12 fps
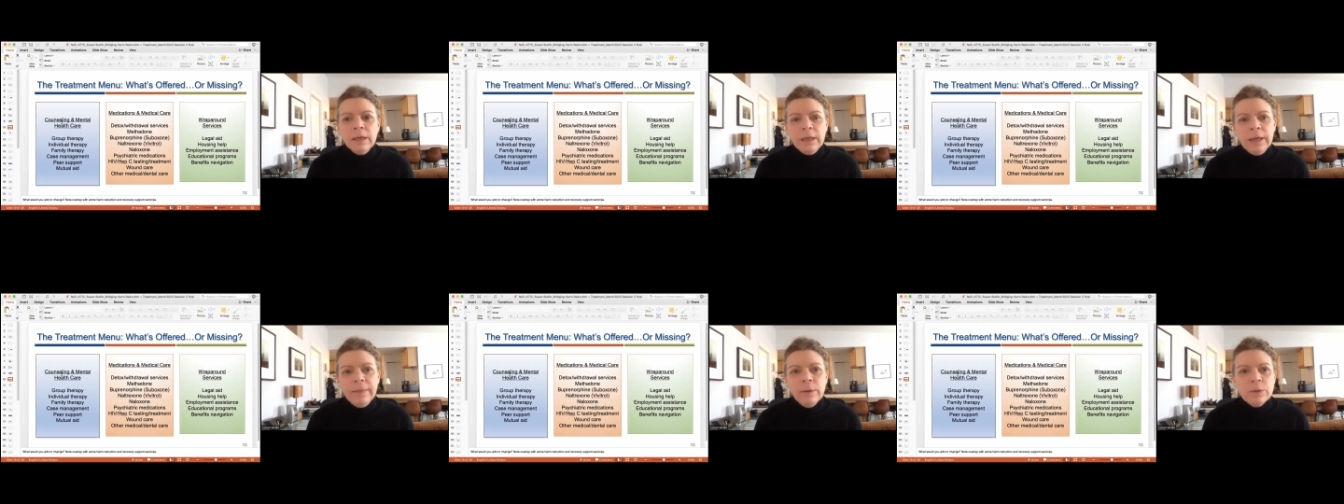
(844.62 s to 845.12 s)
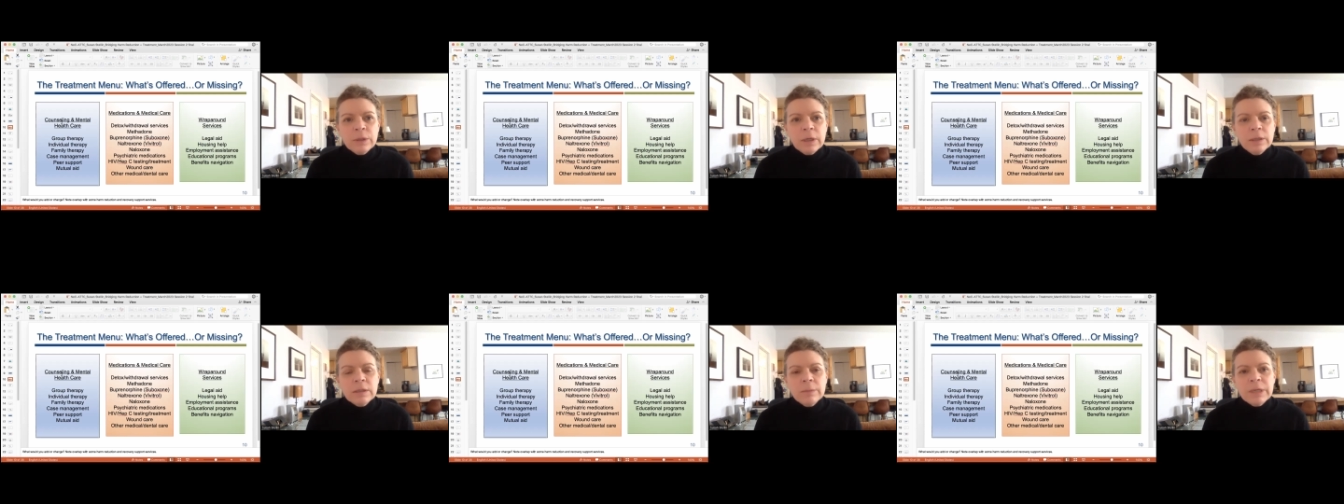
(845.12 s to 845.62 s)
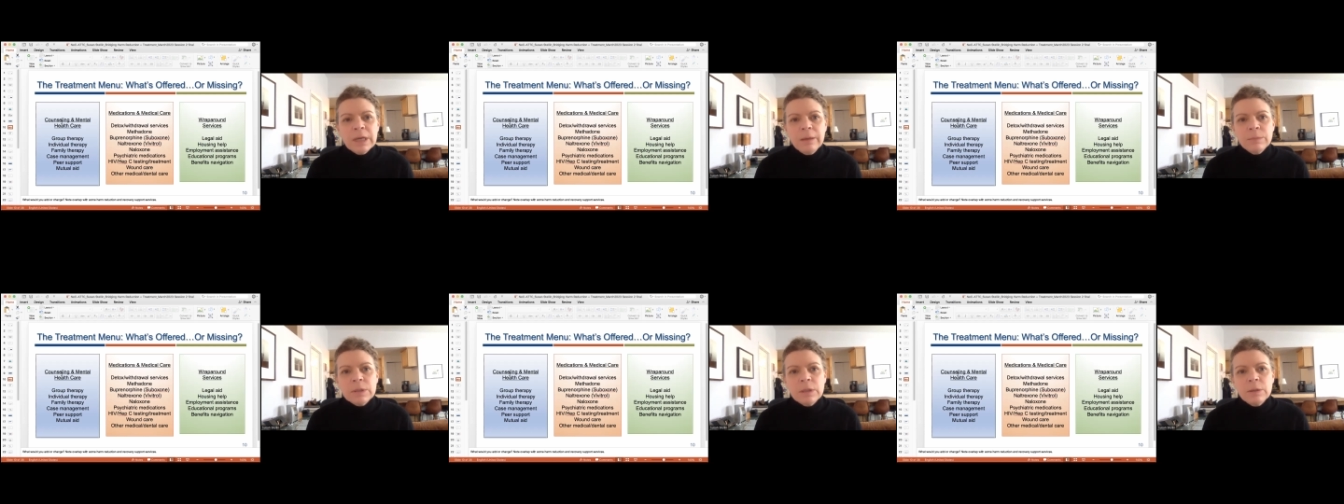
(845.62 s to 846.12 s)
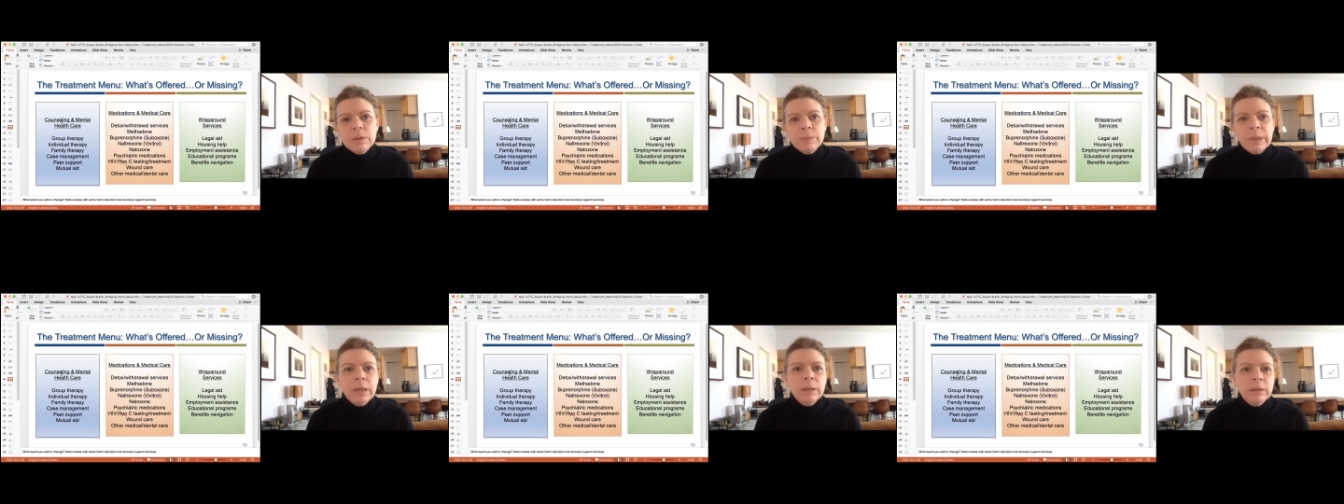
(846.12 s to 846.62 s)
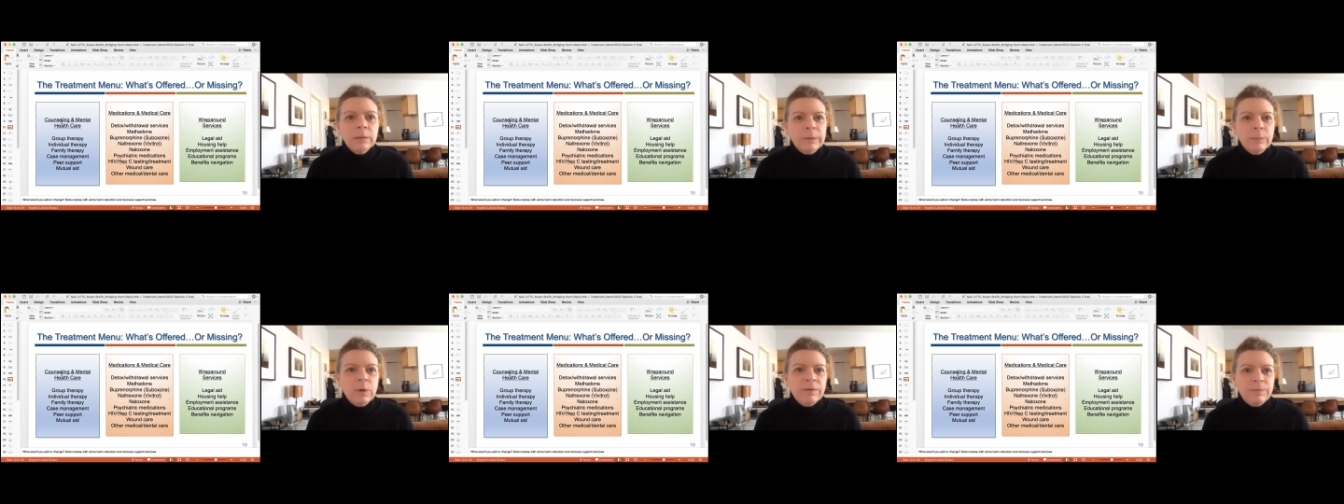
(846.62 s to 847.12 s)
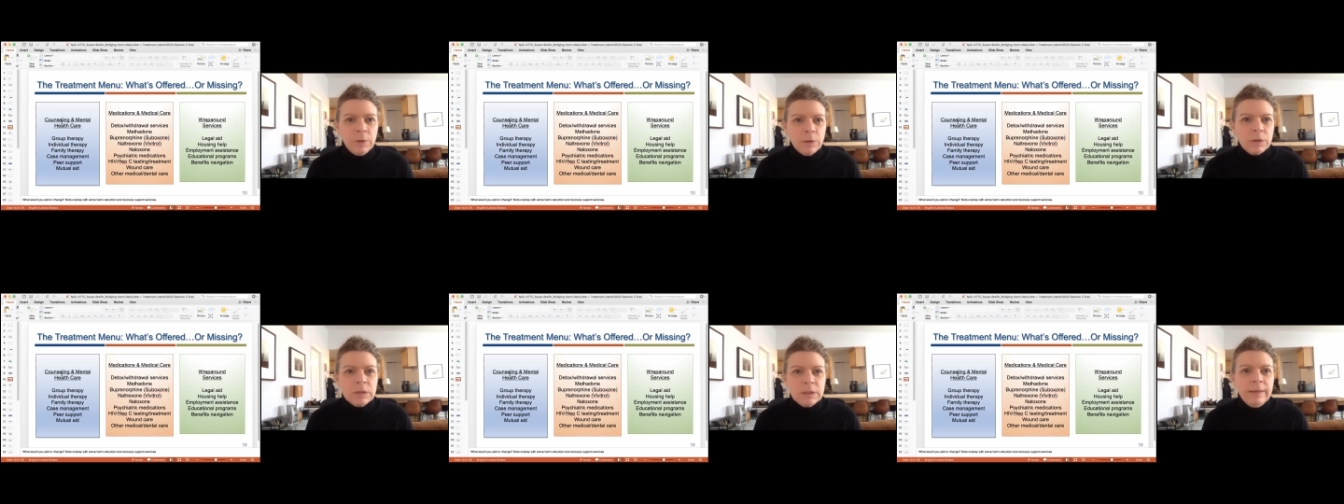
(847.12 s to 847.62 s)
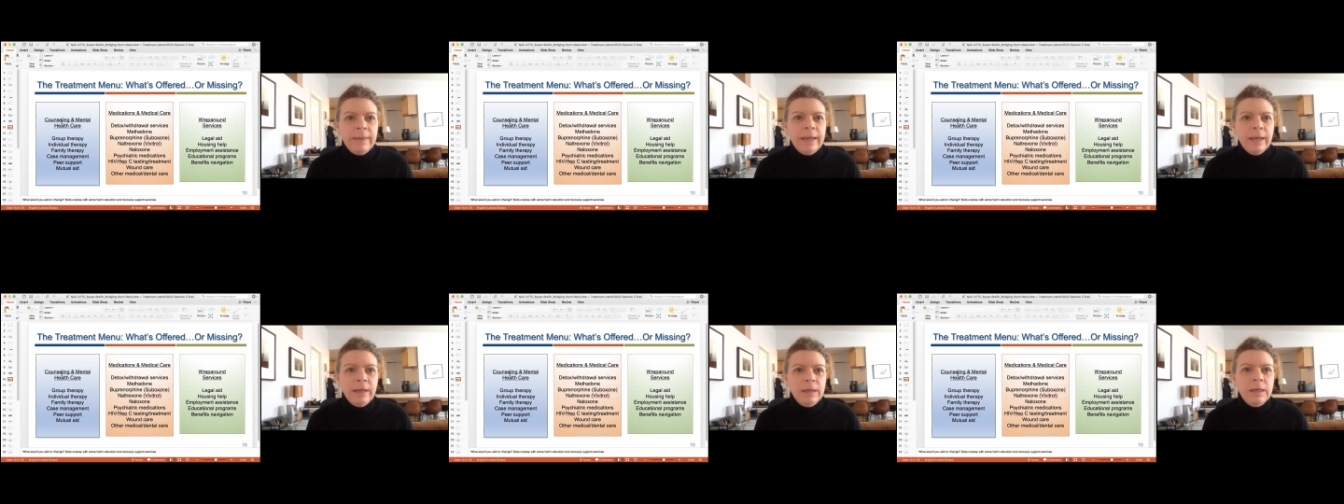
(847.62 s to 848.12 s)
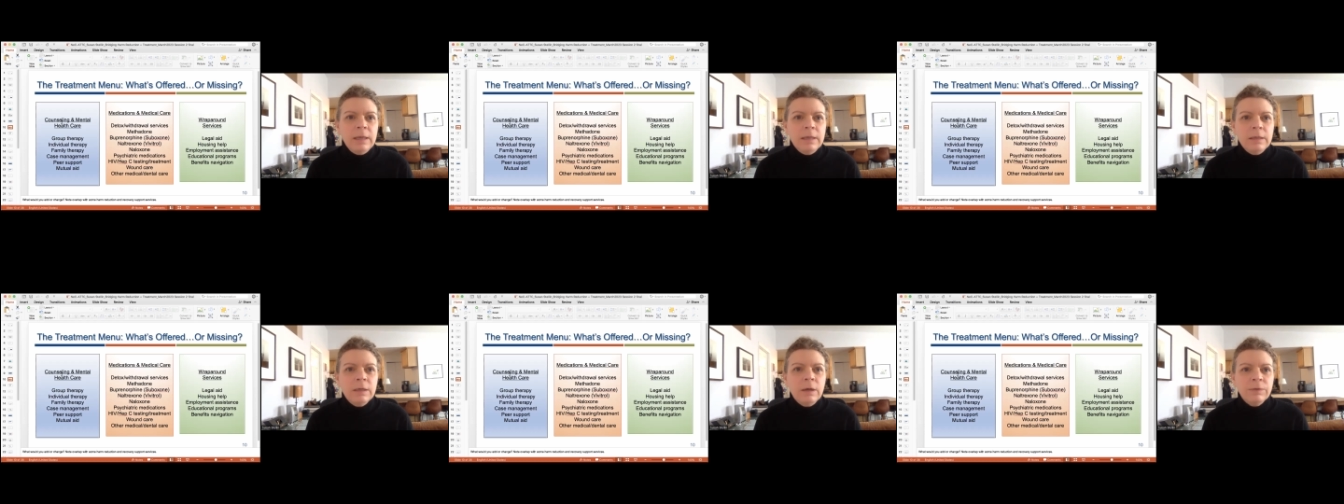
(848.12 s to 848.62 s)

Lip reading: Yeah, and those are sometimes there's been a little bit more focus on that need,